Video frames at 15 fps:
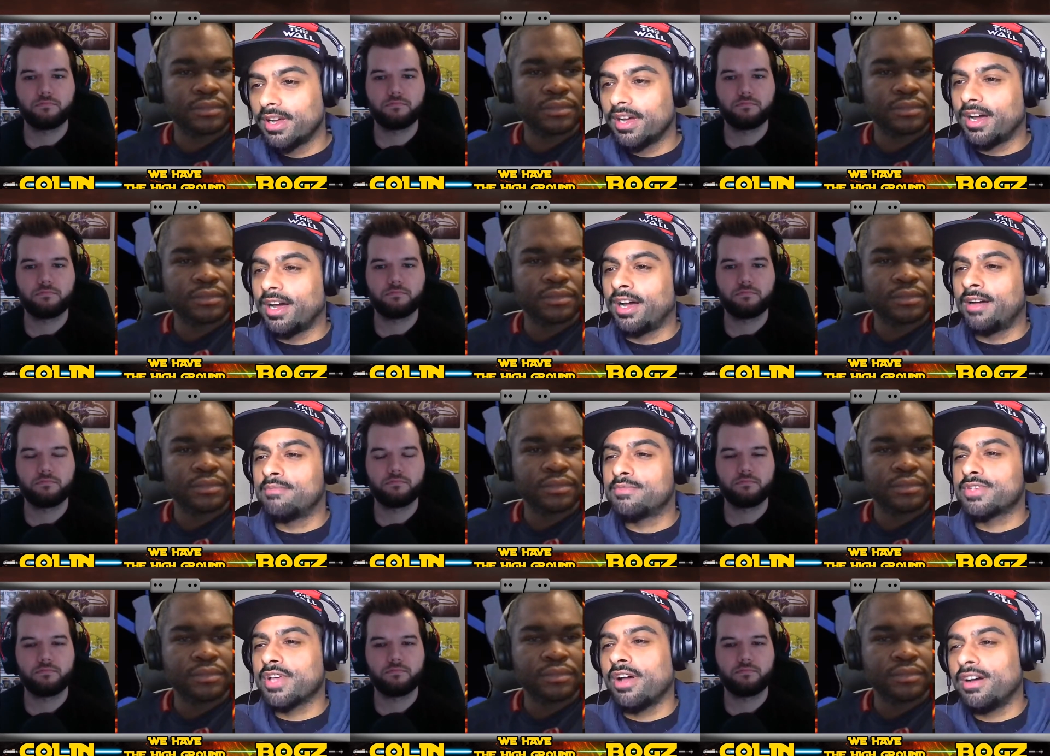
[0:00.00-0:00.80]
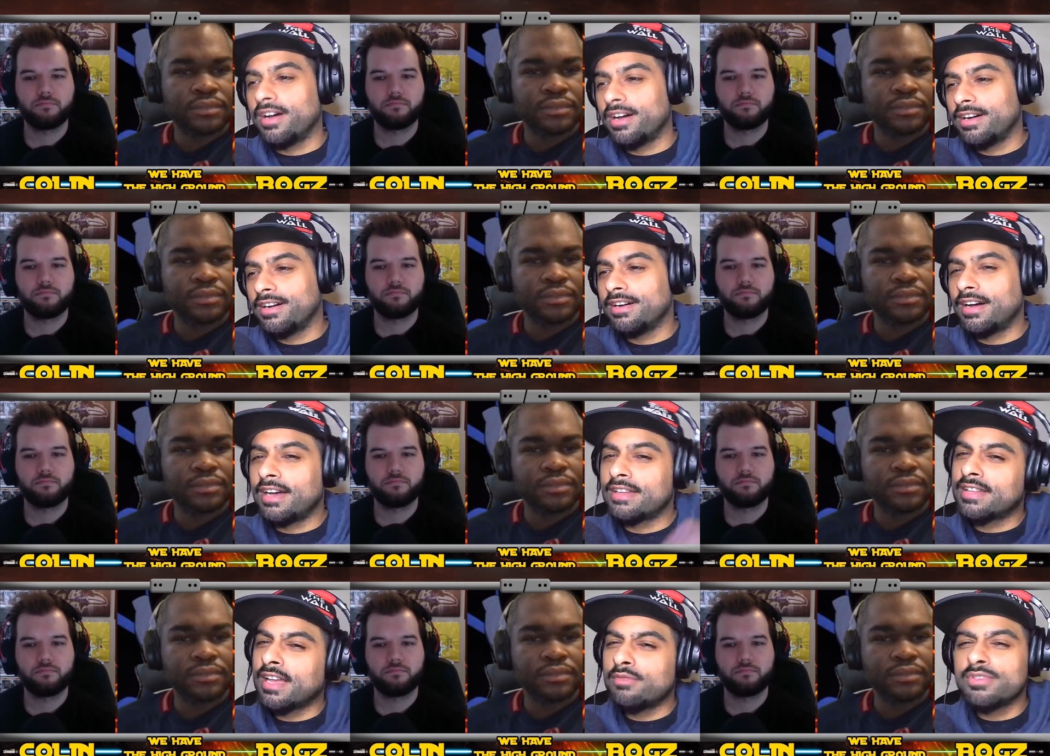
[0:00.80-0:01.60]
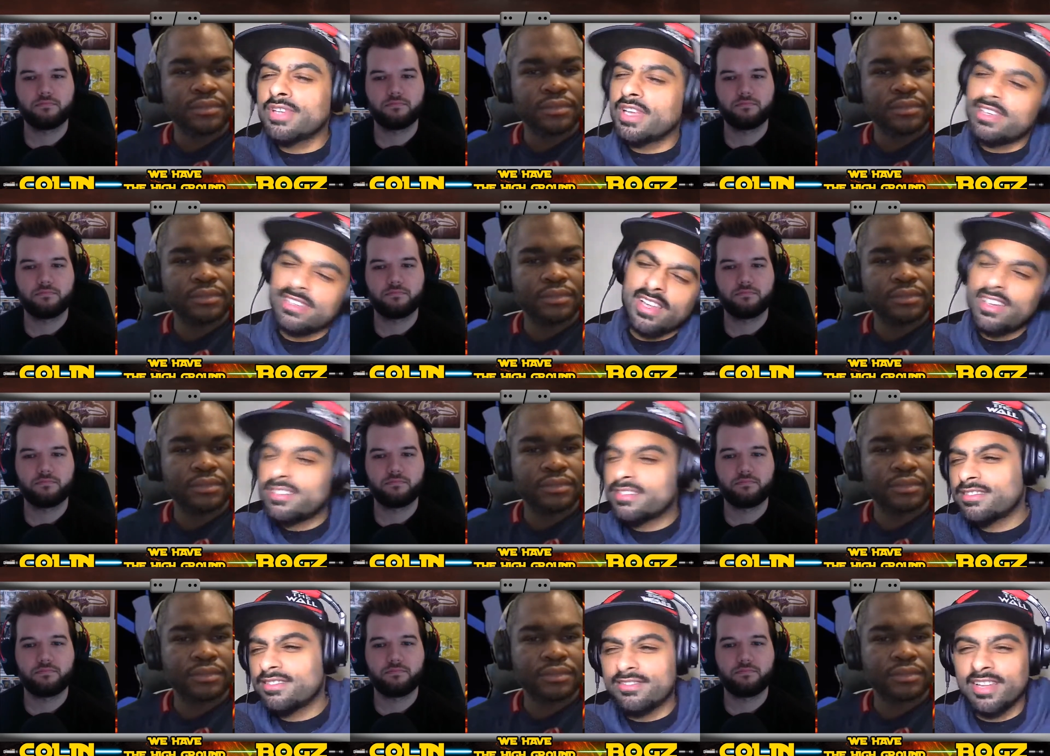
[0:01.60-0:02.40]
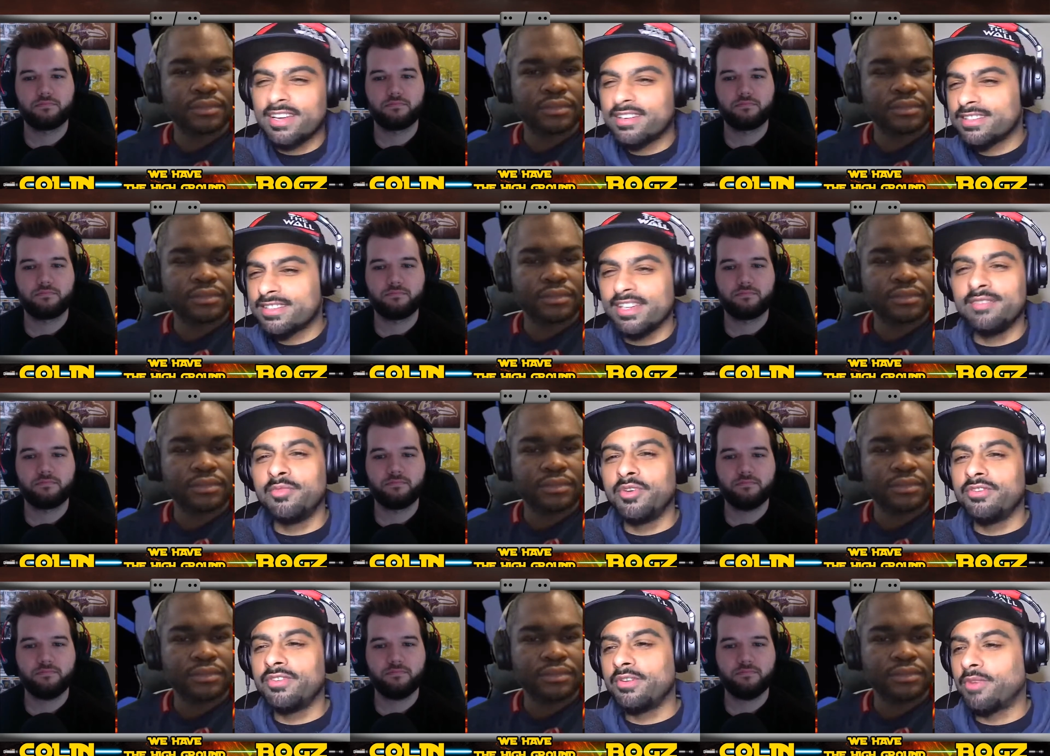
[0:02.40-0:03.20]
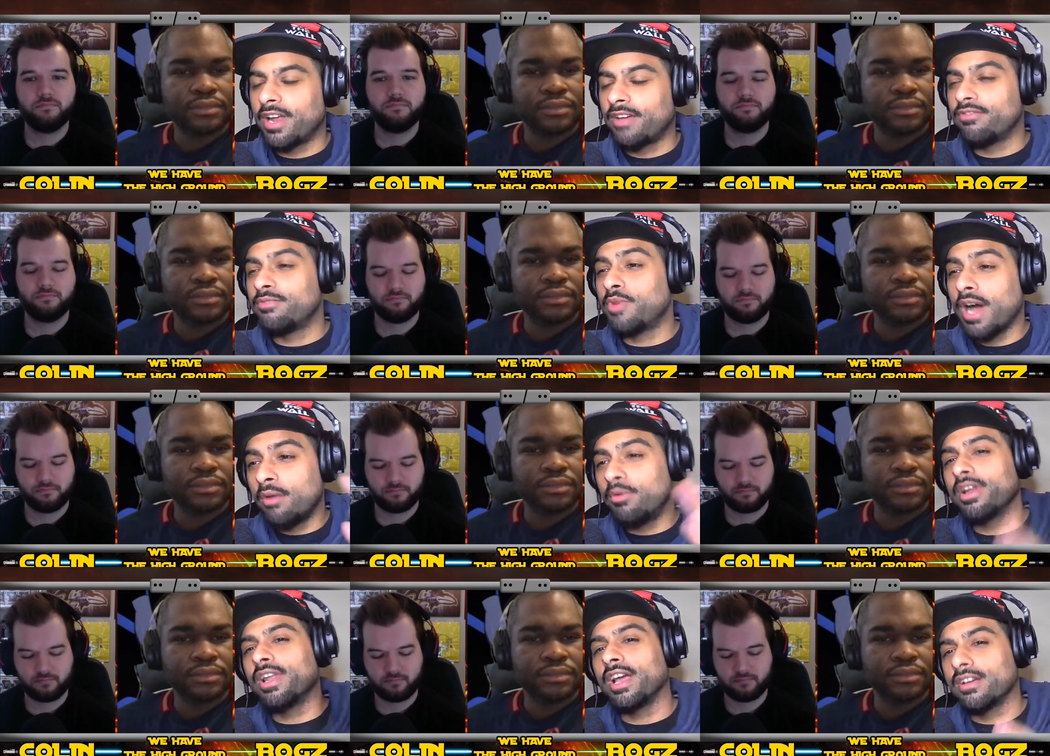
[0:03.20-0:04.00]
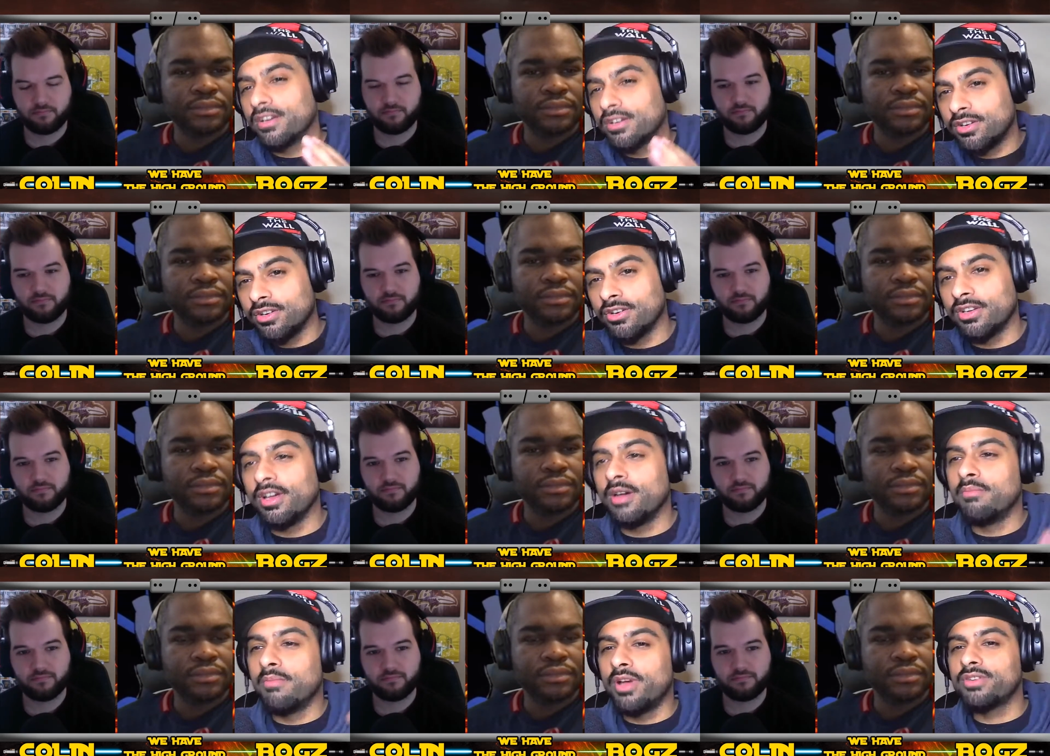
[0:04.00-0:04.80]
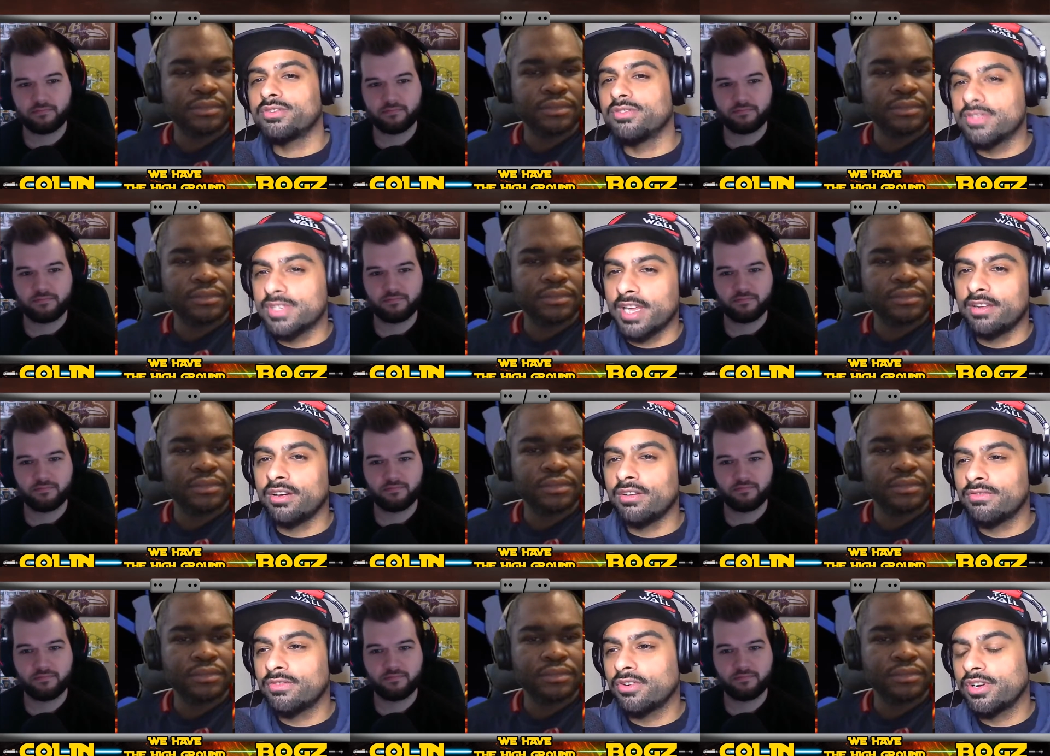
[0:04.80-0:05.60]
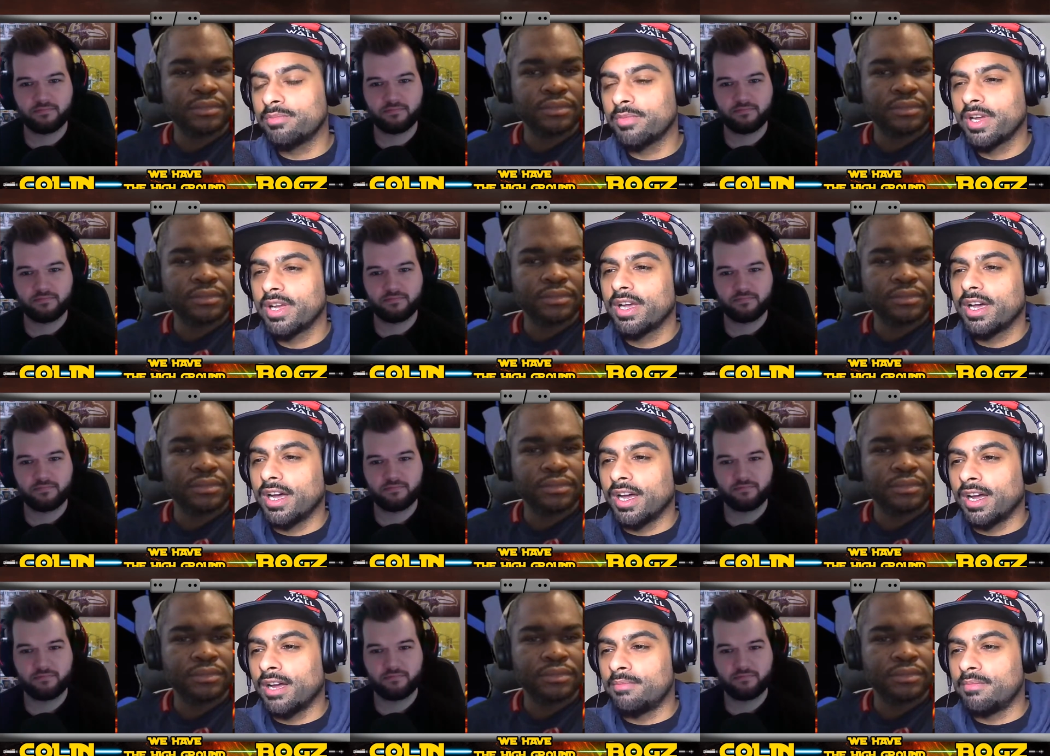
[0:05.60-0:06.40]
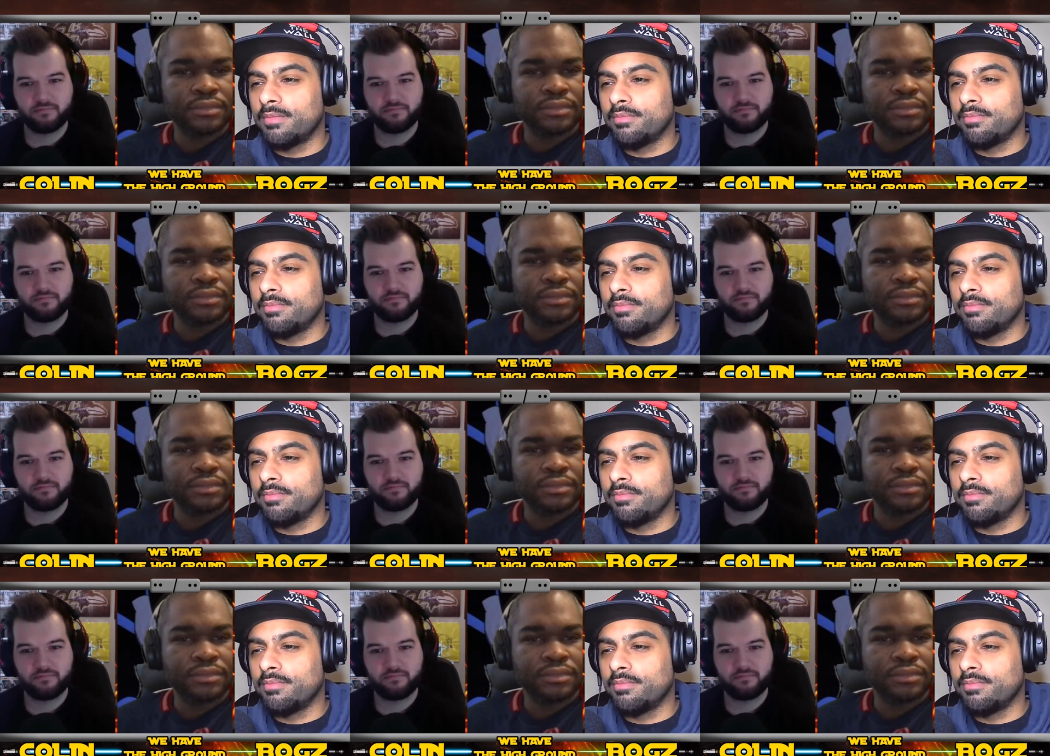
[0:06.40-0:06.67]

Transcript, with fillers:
Speaker 1: Um, so that was it's like it's just like a silly movie, whatever. But I want like a good emotional send off for him, um,